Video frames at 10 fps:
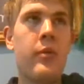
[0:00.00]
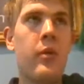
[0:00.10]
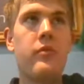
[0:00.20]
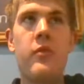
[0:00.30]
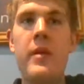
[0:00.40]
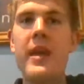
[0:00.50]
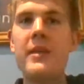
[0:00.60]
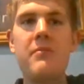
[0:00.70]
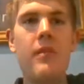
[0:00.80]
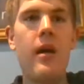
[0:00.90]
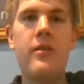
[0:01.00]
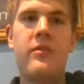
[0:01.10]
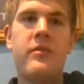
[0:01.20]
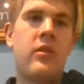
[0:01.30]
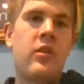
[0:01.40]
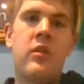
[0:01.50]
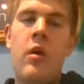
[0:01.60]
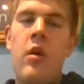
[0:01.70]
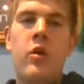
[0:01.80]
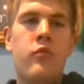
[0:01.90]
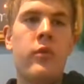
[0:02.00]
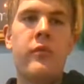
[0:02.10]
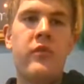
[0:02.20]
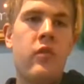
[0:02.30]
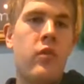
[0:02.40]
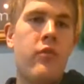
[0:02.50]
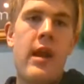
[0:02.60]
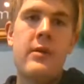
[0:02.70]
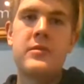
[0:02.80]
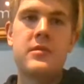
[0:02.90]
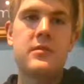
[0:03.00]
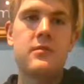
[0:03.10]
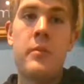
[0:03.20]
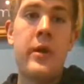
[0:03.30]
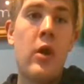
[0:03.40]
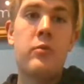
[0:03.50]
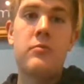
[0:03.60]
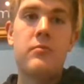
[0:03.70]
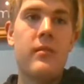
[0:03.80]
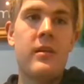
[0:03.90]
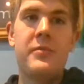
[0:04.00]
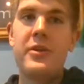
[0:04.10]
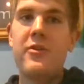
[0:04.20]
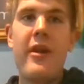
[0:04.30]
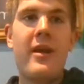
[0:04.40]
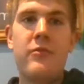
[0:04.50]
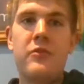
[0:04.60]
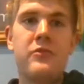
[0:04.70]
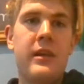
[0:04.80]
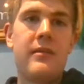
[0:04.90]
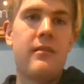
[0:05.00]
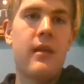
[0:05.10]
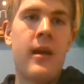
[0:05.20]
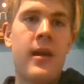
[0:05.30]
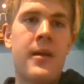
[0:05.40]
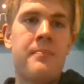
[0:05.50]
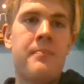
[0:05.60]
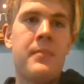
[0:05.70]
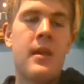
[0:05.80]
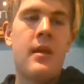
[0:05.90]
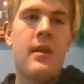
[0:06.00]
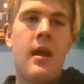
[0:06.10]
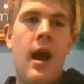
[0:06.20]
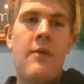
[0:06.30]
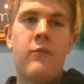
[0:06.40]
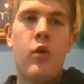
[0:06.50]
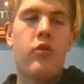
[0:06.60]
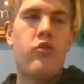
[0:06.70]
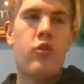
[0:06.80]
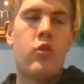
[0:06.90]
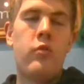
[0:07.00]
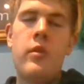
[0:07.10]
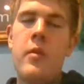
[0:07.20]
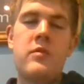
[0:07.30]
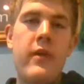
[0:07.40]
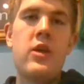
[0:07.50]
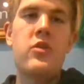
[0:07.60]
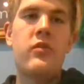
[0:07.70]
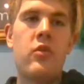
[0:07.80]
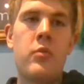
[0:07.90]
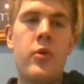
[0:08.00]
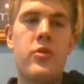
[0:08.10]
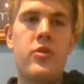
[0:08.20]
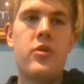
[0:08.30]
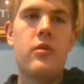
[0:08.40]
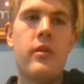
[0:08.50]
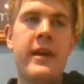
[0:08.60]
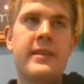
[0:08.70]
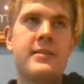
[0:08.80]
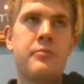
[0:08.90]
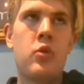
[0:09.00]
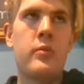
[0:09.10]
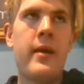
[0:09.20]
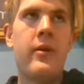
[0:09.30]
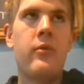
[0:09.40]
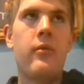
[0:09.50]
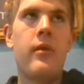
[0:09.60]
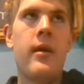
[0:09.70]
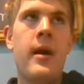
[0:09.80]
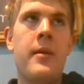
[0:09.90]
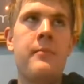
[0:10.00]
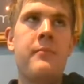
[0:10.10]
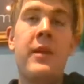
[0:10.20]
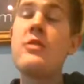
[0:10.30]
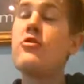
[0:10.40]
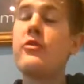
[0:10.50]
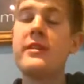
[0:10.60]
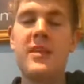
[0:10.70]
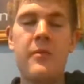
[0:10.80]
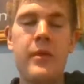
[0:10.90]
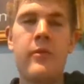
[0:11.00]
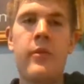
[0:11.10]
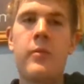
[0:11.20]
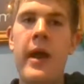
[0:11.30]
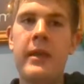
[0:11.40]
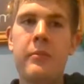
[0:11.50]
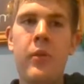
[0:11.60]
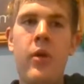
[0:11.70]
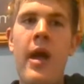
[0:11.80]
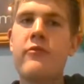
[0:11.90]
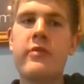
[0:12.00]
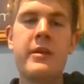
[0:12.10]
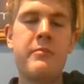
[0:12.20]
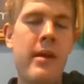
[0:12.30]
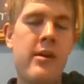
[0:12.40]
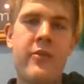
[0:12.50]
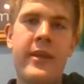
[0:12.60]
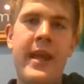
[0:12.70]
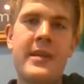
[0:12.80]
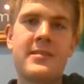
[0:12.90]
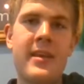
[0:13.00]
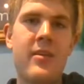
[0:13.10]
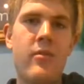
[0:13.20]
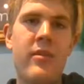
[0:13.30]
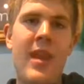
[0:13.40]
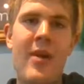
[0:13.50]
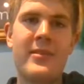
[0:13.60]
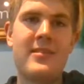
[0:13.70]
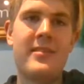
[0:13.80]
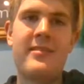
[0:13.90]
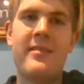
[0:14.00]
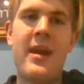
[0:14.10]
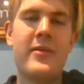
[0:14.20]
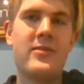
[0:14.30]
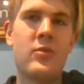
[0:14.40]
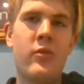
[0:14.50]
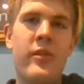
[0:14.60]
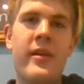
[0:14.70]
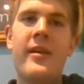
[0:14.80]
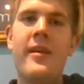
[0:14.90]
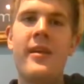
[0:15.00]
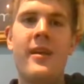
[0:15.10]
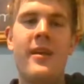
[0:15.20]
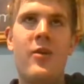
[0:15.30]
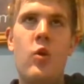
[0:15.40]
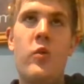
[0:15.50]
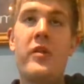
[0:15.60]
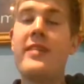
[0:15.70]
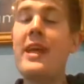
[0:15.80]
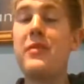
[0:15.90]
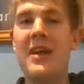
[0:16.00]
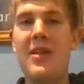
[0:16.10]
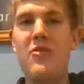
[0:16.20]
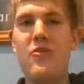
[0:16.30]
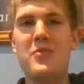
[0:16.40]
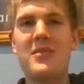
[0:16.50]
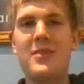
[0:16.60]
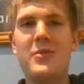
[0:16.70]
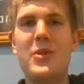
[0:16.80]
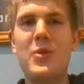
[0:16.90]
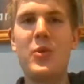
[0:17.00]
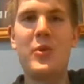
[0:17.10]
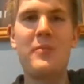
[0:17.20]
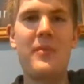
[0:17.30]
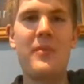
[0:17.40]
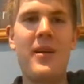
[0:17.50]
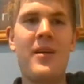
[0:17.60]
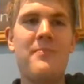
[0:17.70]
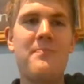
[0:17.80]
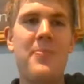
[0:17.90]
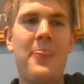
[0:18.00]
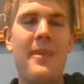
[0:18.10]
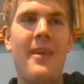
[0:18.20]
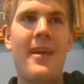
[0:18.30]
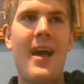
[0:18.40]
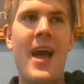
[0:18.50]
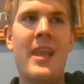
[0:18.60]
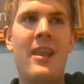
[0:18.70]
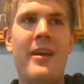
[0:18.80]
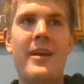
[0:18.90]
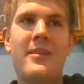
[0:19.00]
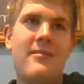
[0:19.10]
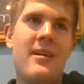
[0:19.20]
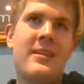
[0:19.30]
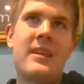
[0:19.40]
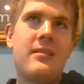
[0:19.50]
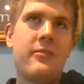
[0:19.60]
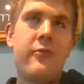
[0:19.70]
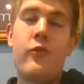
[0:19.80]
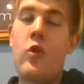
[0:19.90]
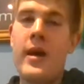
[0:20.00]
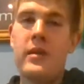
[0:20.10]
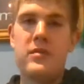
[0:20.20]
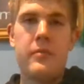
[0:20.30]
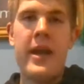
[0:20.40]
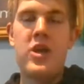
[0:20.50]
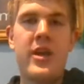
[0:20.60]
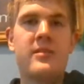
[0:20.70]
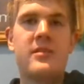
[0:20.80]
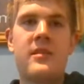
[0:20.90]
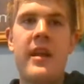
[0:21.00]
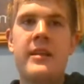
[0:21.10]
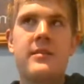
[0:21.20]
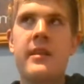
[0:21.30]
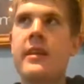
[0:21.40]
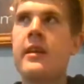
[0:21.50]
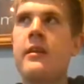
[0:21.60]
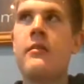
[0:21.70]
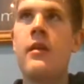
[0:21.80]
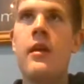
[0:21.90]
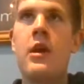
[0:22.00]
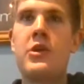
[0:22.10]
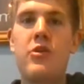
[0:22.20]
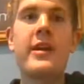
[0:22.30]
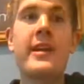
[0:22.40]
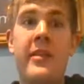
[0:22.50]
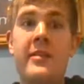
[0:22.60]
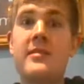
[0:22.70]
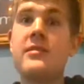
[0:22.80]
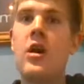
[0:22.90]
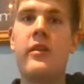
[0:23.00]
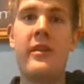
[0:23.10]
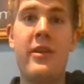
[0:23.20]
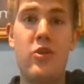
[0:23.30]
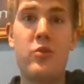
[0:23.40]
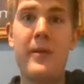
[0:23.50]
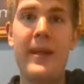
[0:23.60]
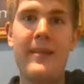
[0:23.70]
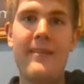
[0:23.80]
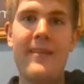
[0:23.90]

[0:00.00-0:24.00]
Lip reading: But for me, to go on a run for 2 or 3 hours on my own has been great. I've loved it. I've not struggled with the motivation too much. It's more about the injuries that have been a real pain, but every marathoner gets it. Now it's all the taper tantrums, as we call them. And like, I did 4 miles at pace yesterday, and it's thinking, crikey, this is harder than it should be.